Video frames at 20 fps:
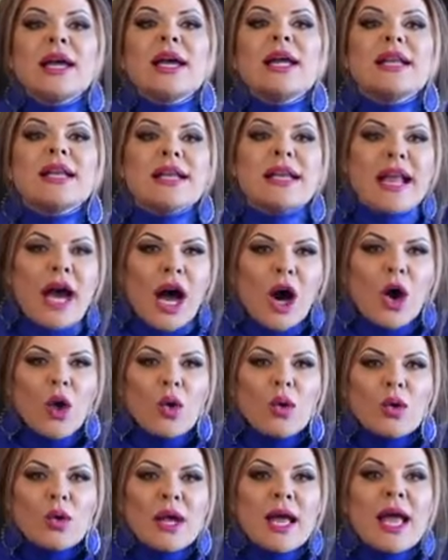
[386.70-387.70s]

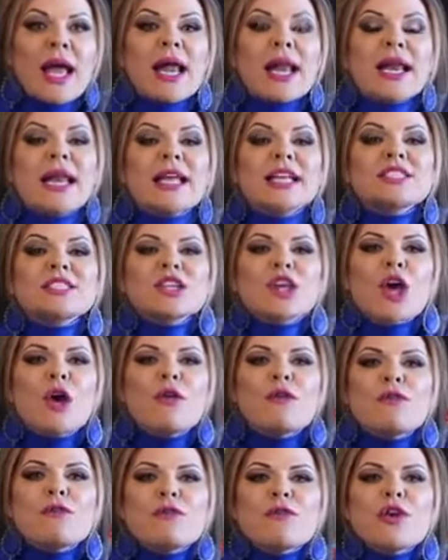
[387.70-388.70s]
Now, let's
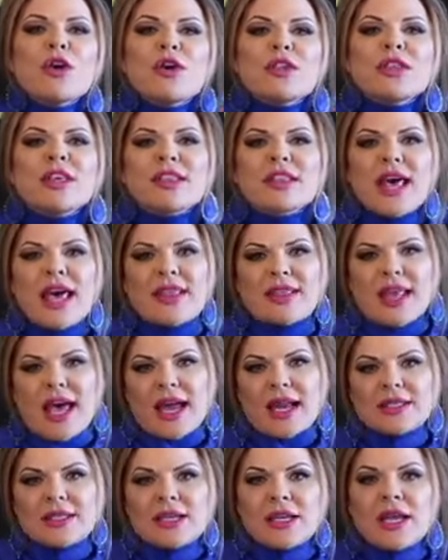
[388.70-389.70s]
go further than
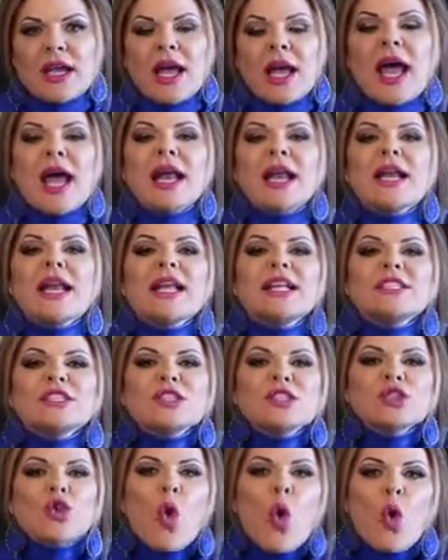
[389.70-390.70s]
that.
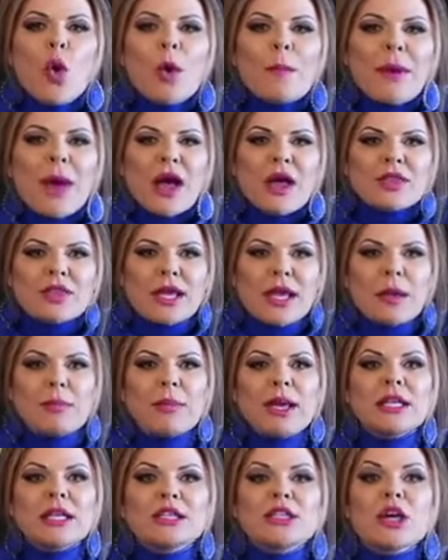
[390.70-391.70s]
Let's talk about them
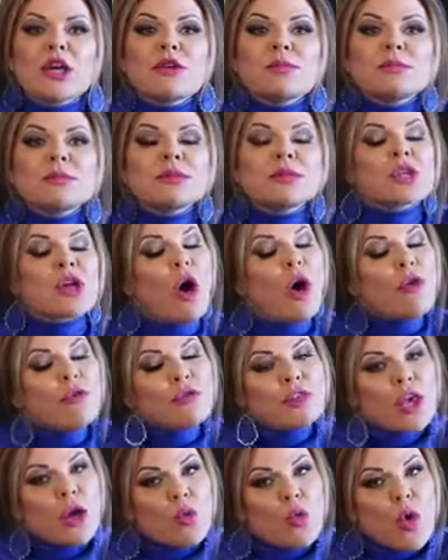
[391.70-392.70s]
in terms of
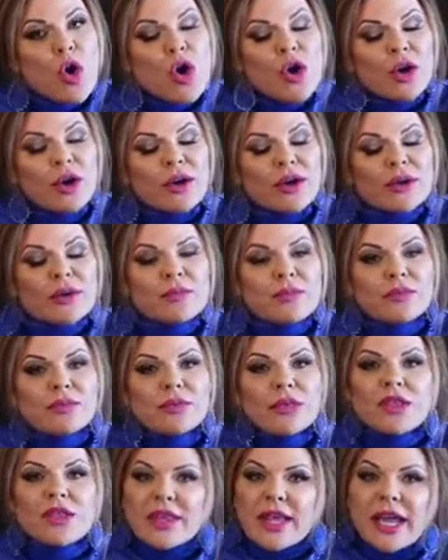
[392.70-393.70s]
their work,
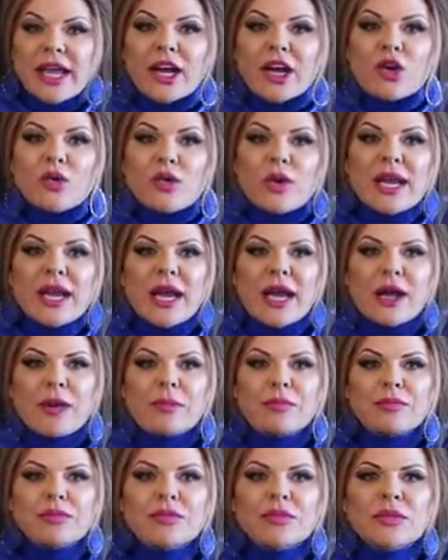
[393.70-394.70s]
their
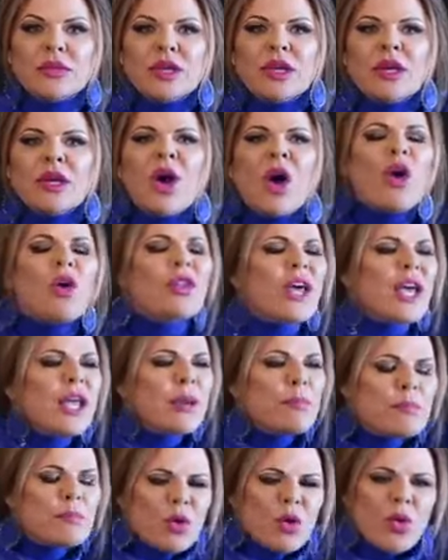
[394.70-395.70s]
career. Are they
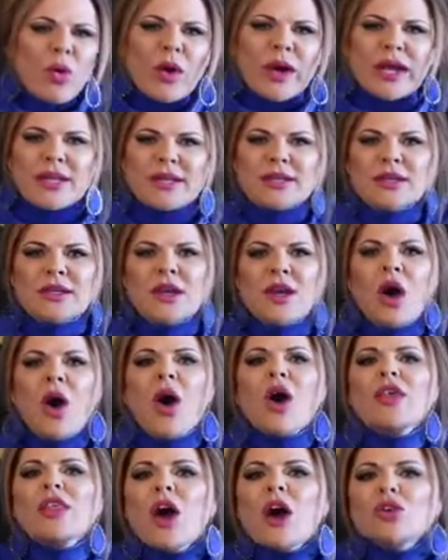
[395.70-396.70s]
employed?
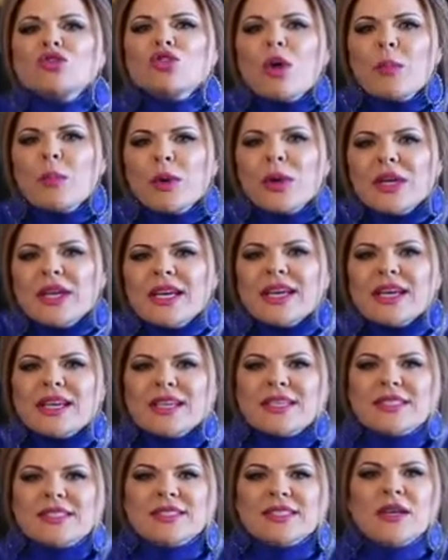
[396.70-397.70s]
Are they
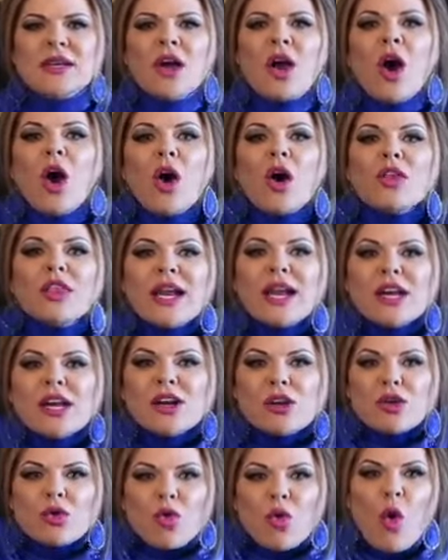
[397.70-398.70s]
entrepreneurs? Are they
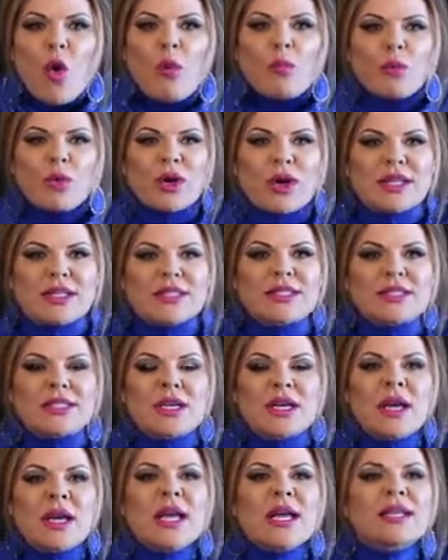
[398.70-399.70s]
little
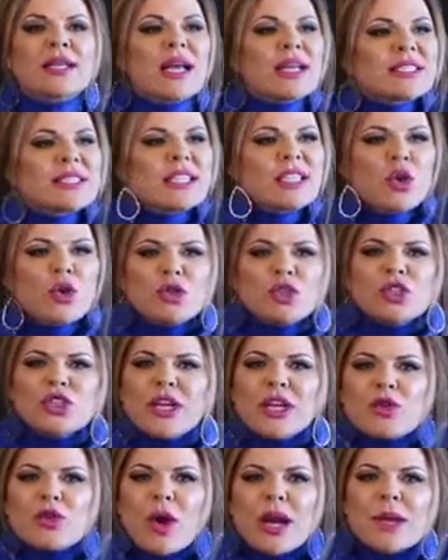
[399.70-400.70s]
corporates? Does he or
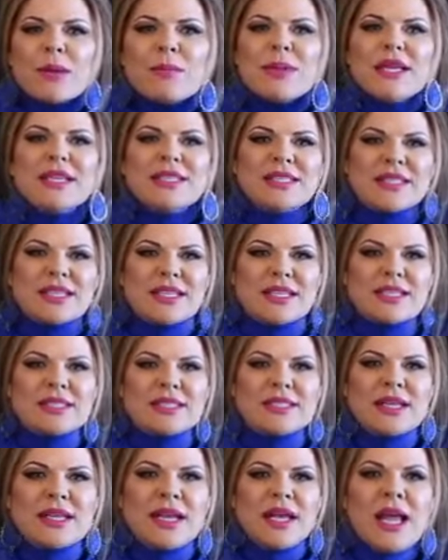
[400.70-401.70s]
she run a
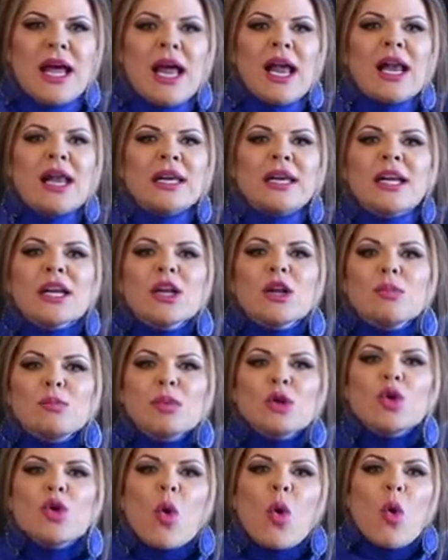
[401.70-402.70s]
business? Little
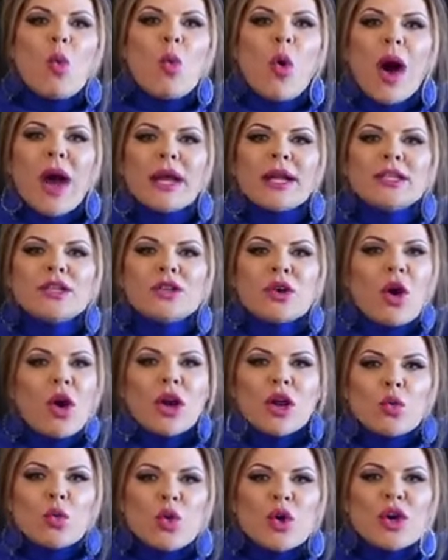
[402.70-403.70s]
blue or white
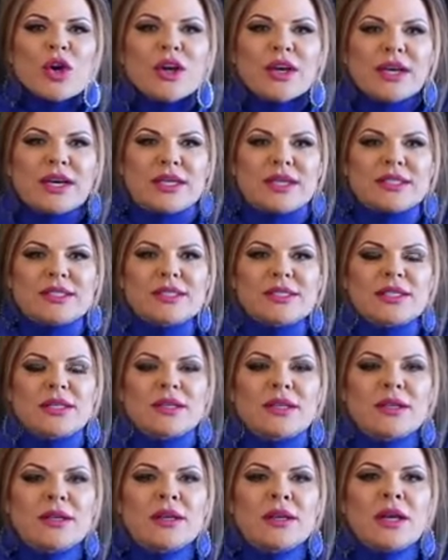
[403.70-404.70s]
collar workers?
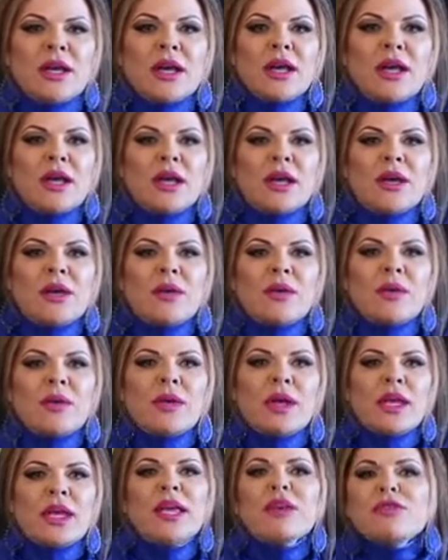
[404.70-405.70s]

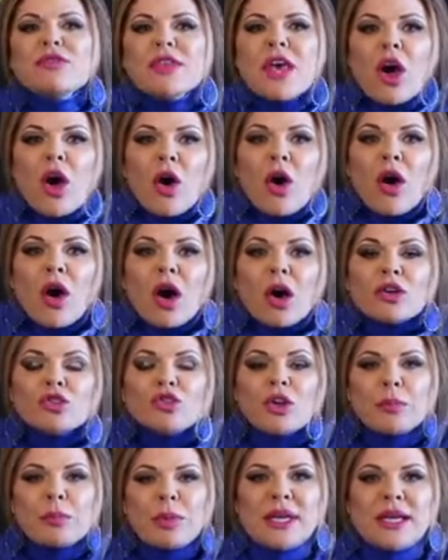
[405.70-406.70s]
If they are
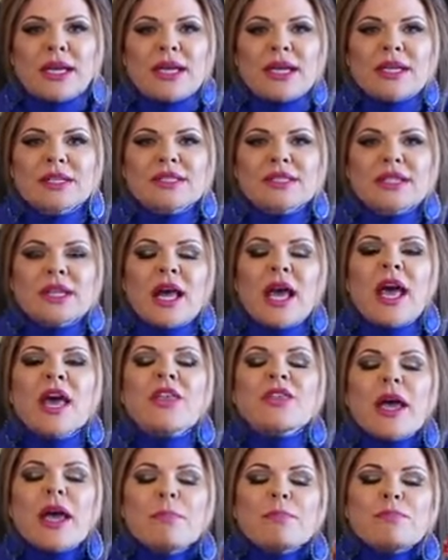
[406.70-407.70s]
entrepreneurs,
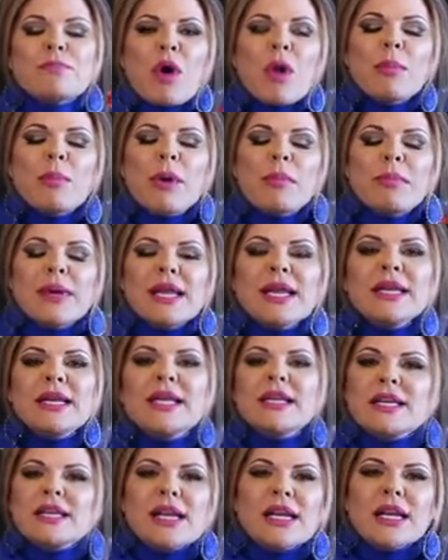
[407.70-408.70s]
they probably
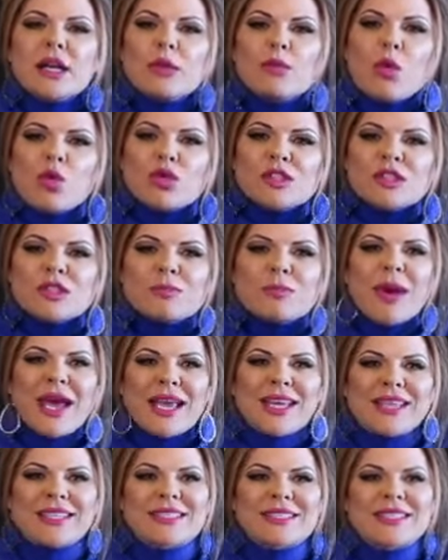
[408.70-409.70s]
need a little more
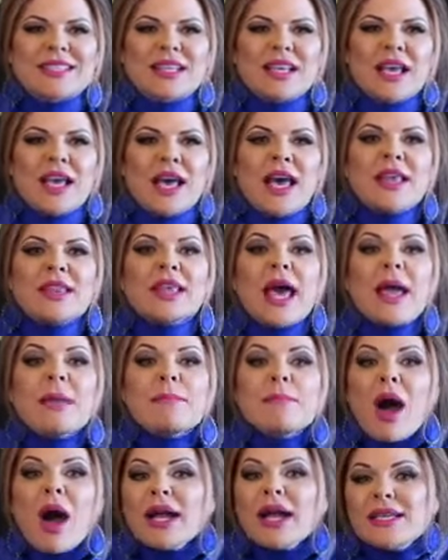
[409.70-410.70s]
space. They
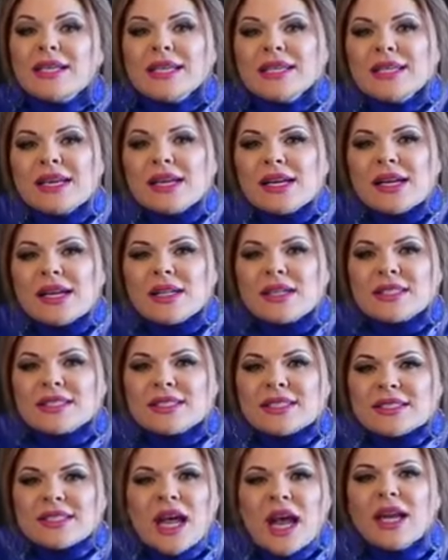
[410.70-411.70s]
might need a little
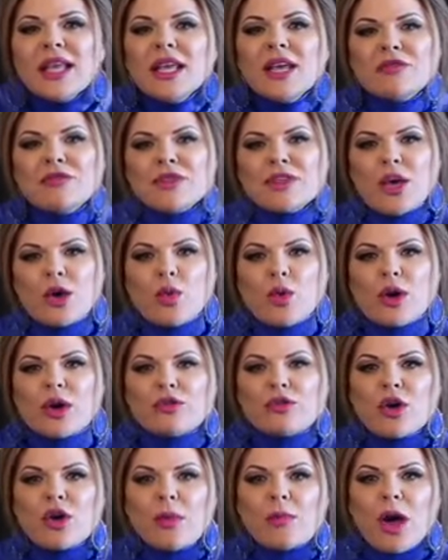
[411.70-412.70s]
study if they
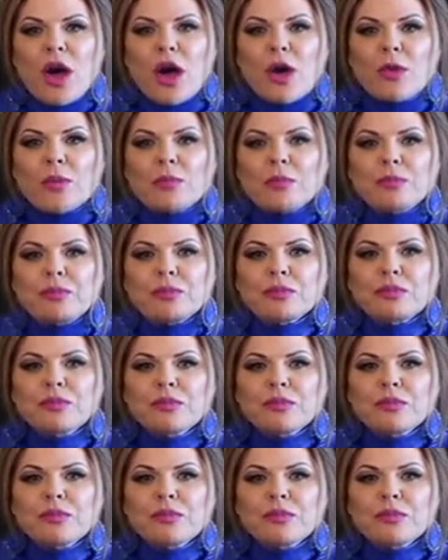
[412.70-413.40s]
work from home.